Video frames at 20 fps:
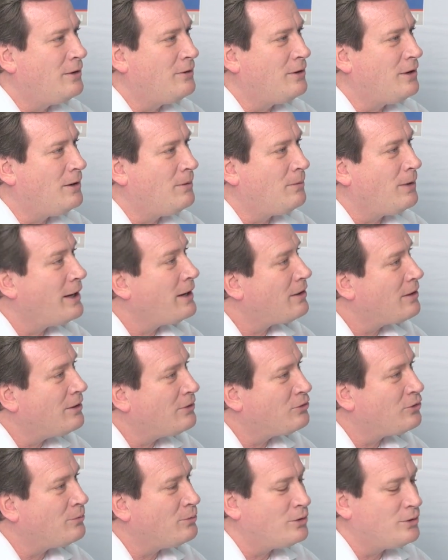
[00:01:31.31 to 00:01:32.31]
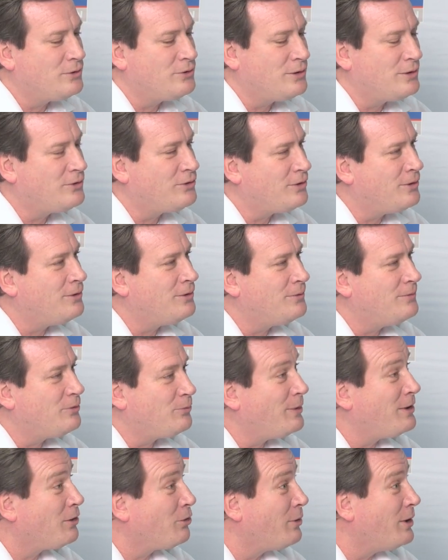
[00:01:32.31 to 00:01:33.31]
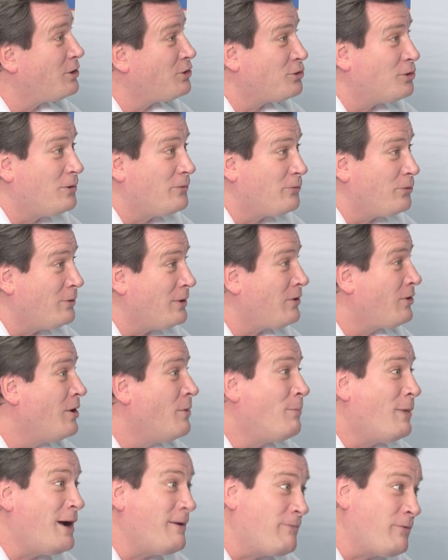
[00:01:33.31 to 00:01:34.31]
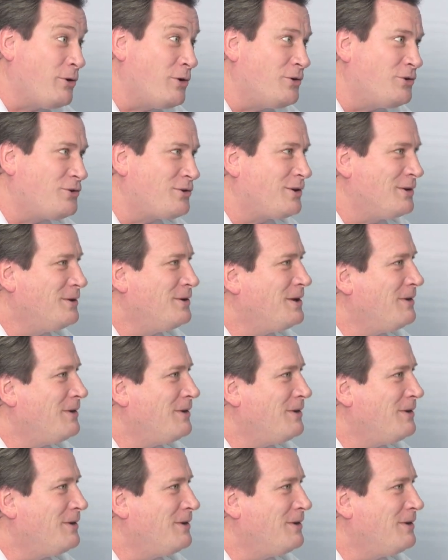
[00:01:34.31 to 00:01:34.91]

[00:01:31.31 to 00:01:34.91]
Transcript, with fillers: and um, like customers, and so it's been a great show for us. My first,